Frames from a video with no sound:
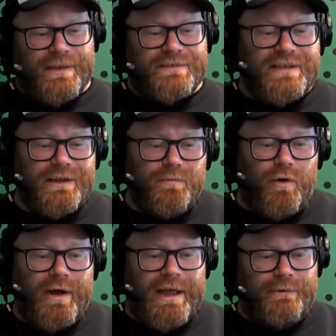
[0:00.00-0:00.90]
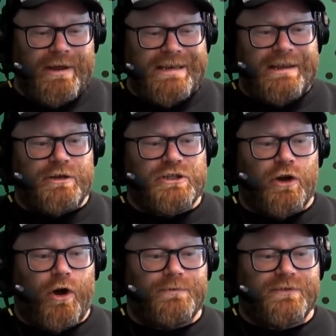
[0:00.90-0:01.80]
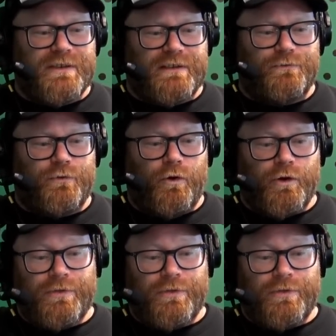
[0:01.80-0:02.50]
is Dylan Moore anywhere near a top 6 forward?